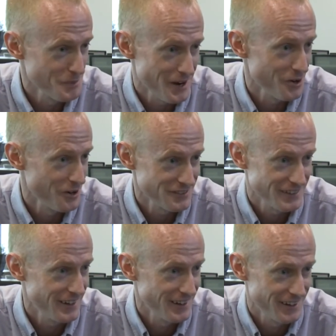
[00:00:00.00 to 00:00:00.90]
in my heart,
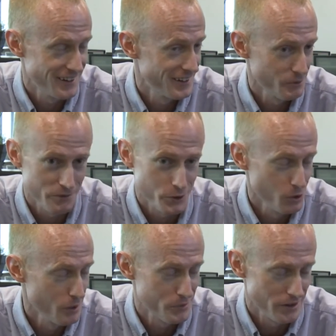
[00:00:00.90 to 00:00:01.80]
and whenever
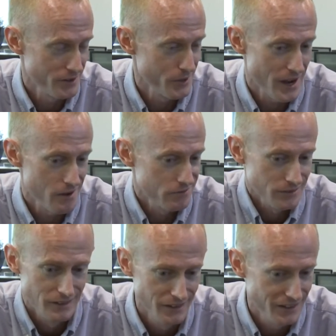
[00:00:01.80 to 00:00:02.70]
you go up there, you
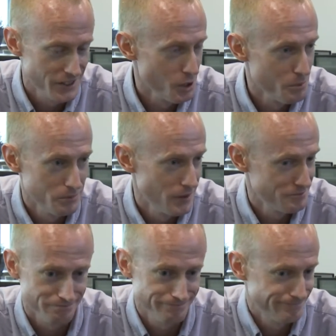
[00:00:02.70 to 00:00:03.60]
have, you know,
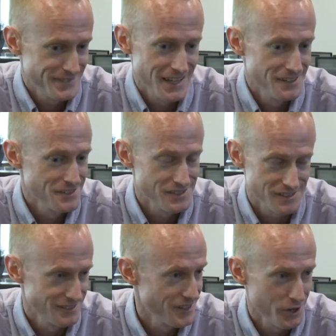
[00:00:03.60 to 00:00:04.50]

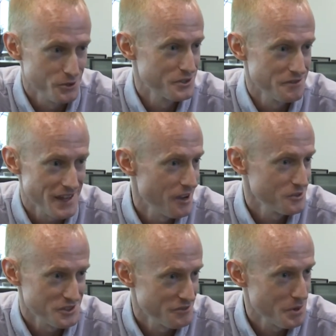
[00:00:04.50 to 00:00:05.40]
tens and hundreds of
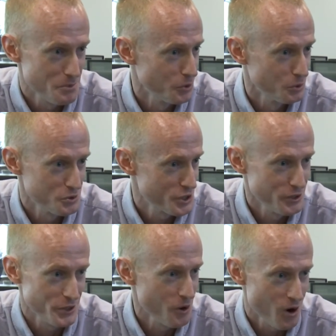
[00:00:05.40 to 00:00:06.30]
thousands of people cheering you